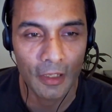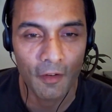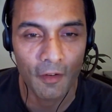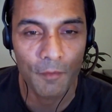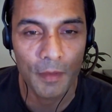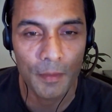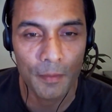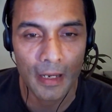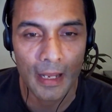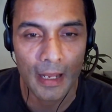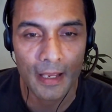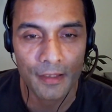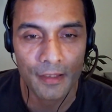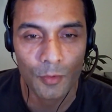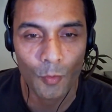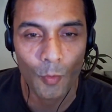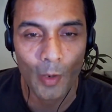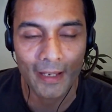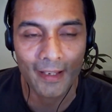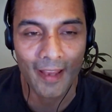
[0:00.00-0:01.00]
A lot of people
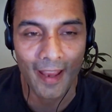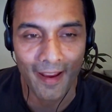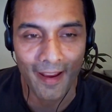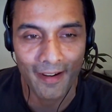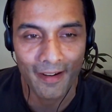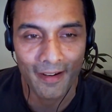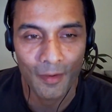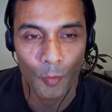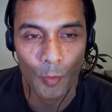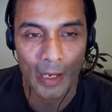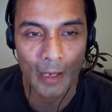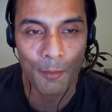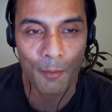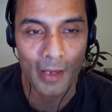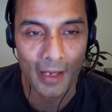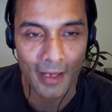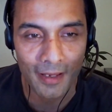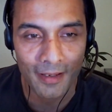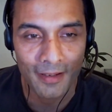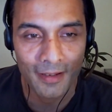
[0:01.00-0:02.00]
ask, why care? Why
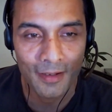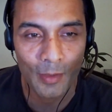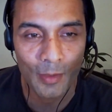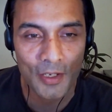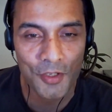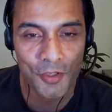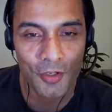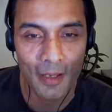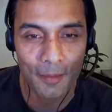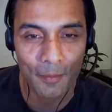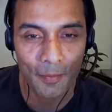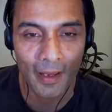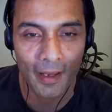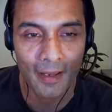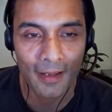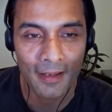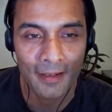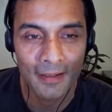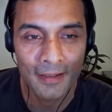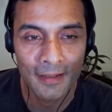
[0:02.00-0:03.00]
me? Why should I
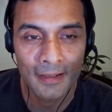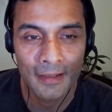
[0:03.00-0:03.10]
pay?